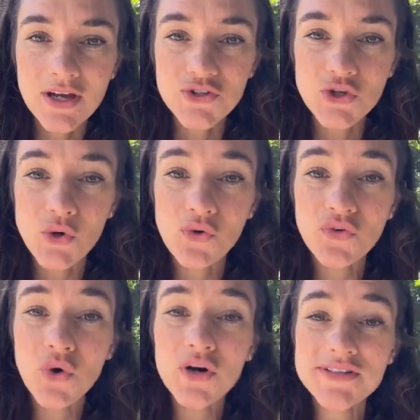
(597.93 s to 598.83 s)
So of
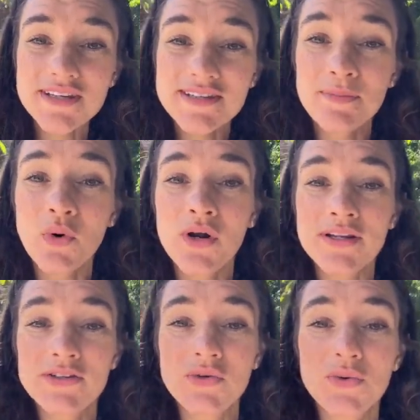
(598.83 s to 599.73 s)
course it is
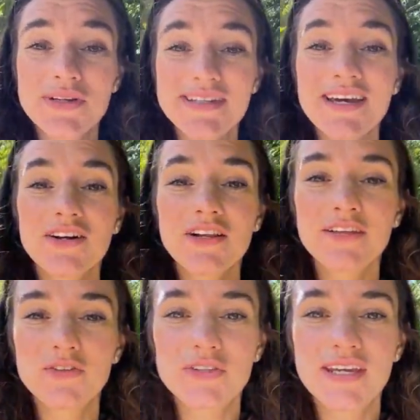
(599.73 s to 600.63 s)
important to recycle
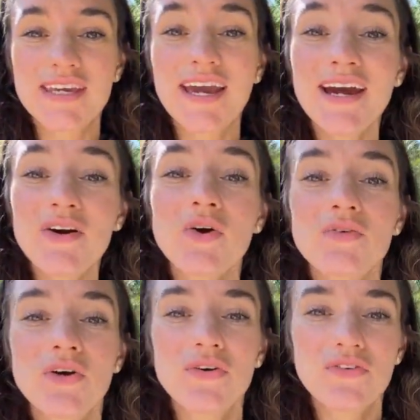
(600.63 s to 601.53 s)
and to take care of
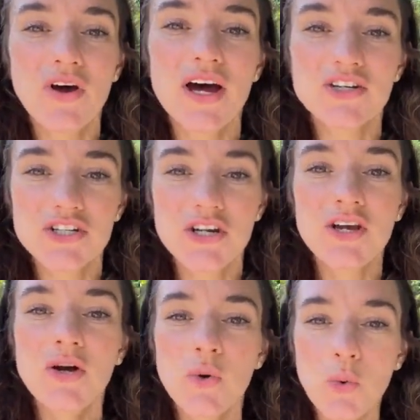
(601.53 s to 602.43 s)
your trash.
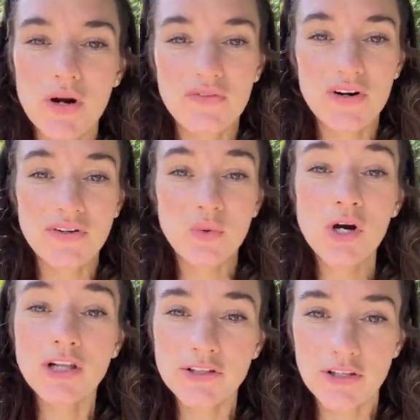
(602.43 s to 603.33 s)
wherever in the
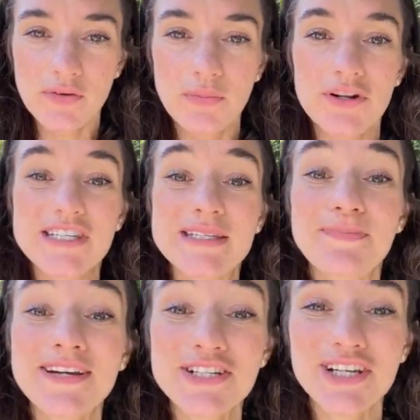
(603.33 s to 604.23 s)
world you but
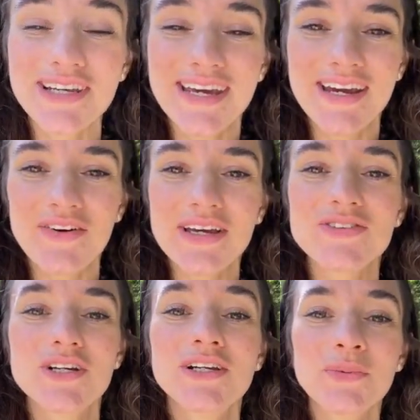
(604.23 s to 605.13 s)
especially here in
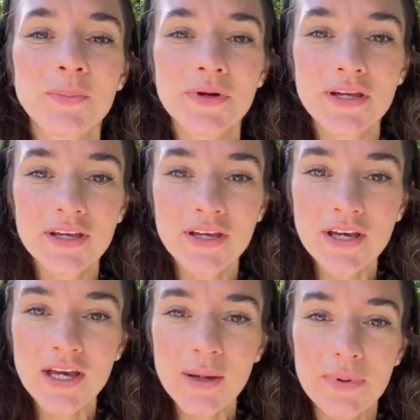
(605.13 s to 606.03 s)
Tulum,
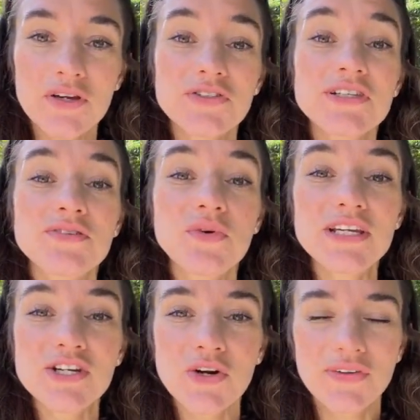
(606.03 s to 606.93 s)
because this
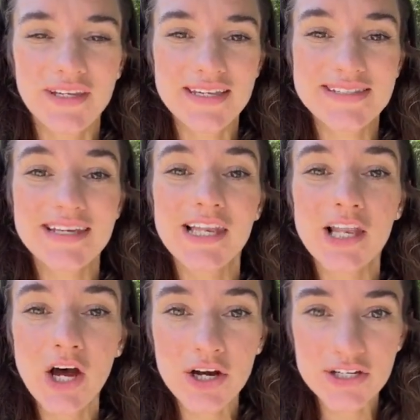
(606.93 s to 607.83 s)
region contains the
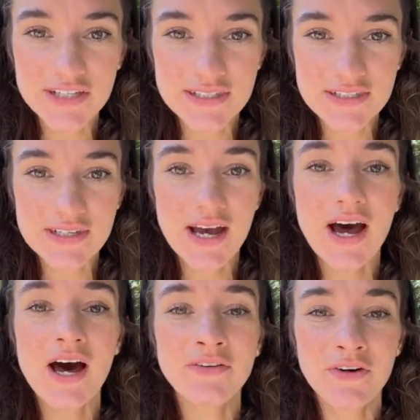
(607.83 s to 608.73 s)
largest
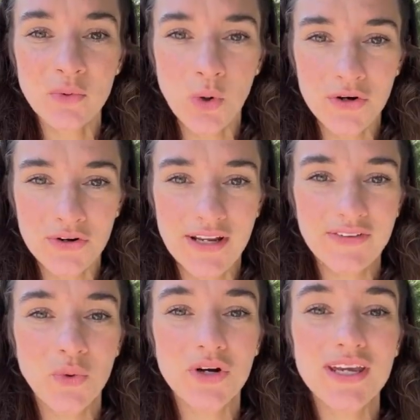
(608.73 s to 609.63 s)
underwater
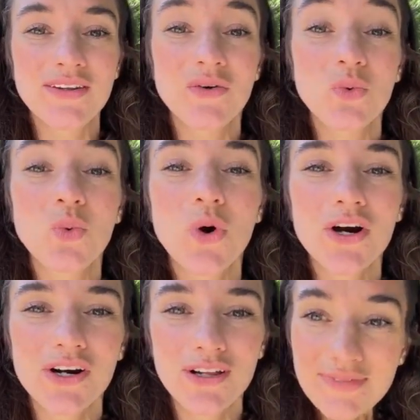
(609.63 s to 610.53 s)
network in the
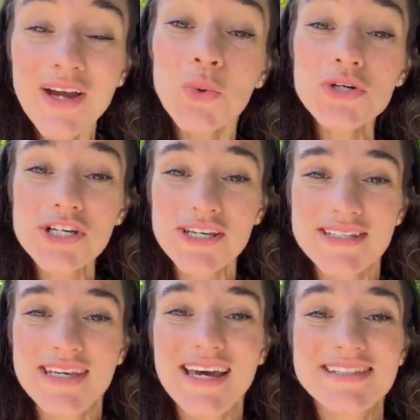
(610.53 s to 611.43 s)
world, which you can
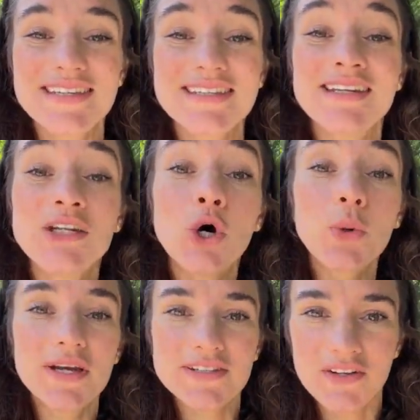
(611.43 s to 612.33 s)
see as there's a
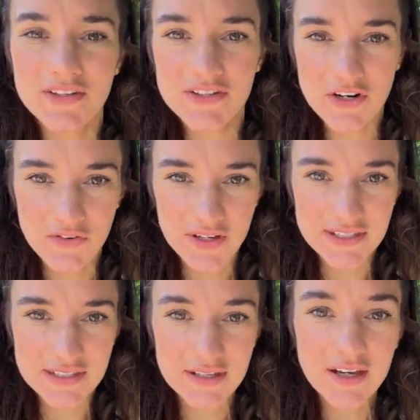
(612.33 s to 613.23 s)
notice on the
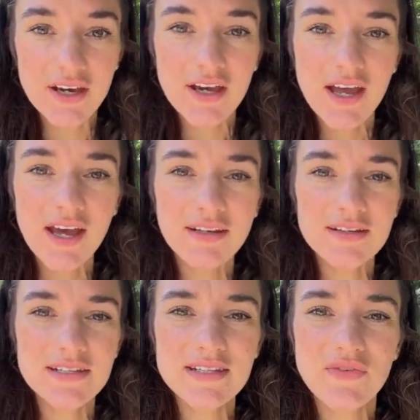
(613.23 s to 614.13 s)
surface. And
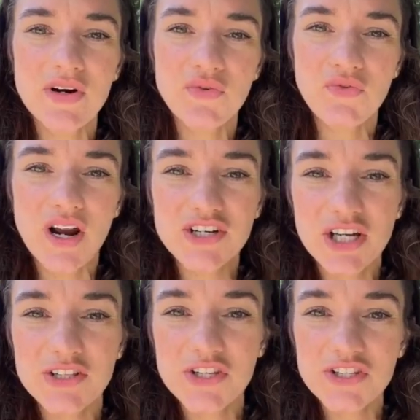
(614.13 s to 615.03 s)
this is a very
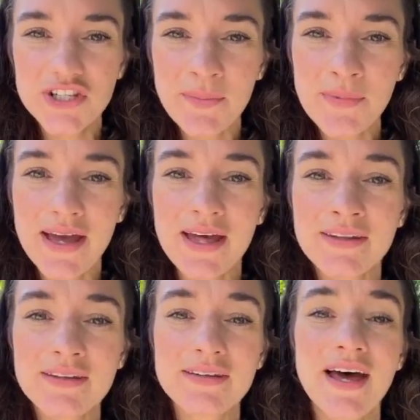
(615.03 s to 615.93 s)
fragile system,
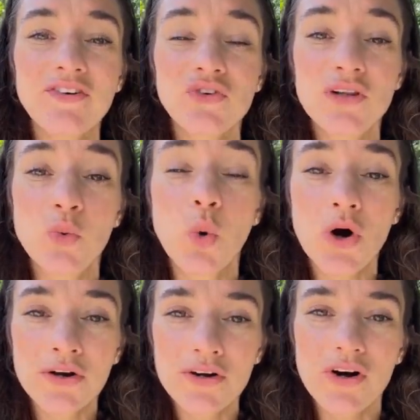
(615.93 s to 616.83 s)
and naturally
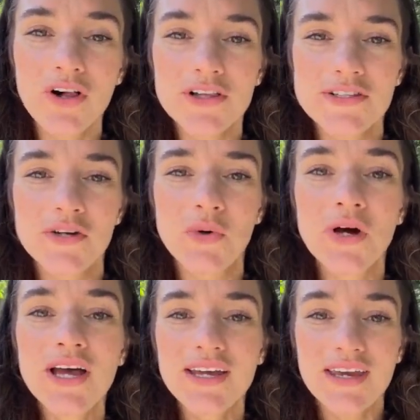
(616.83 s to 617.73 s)
water also
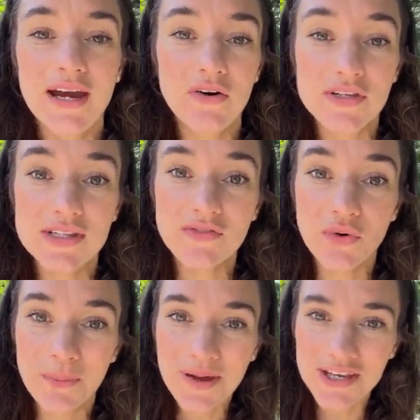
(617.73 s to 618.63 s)
carries
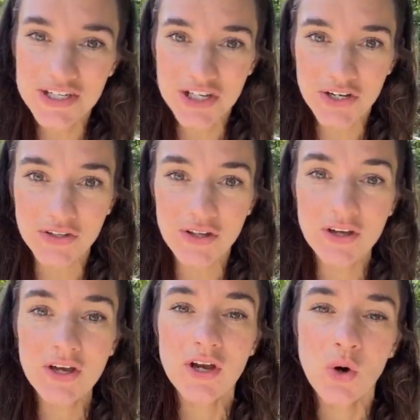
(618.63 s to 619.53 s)
information.
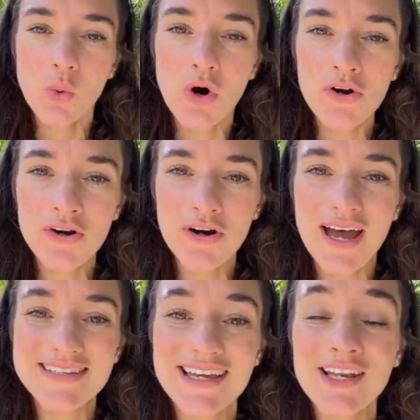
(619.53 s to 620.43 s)
Water
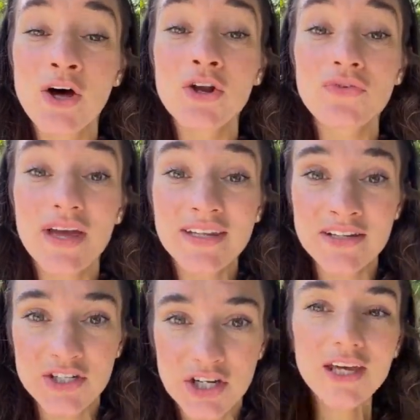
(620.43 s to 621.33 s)
has a lot of
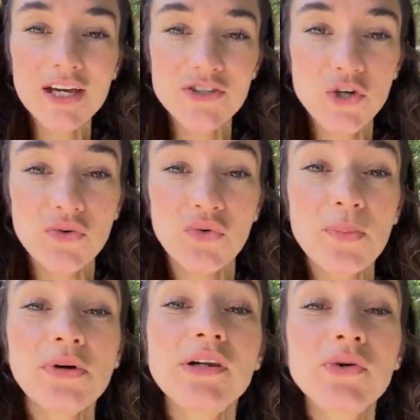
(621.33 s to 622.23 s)
energy. So if we
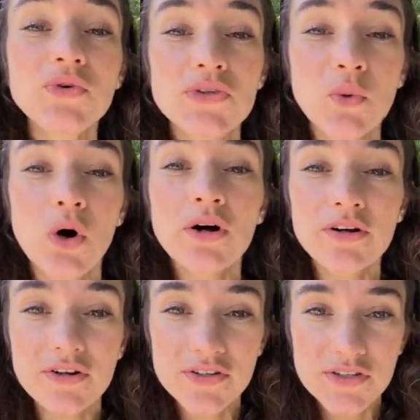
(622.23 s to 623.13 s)
pollute the
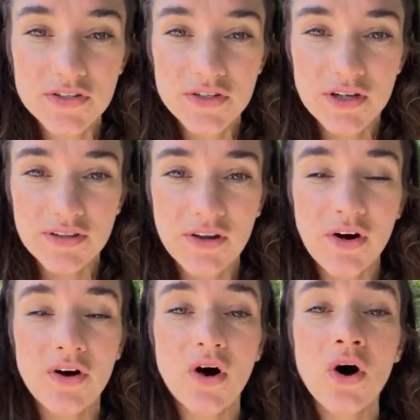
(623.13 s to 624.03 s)
waters that
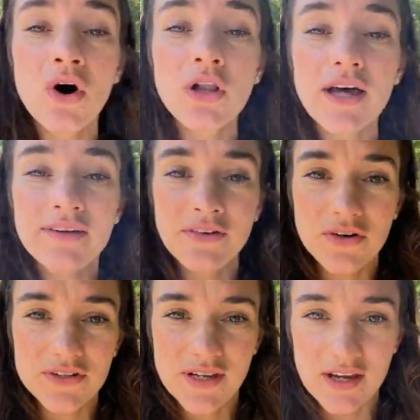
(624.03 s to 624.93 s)
are all under
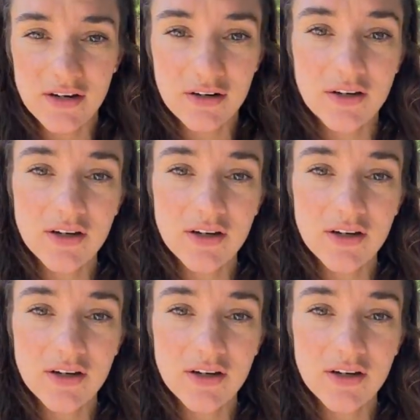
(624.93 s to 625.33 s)
us here,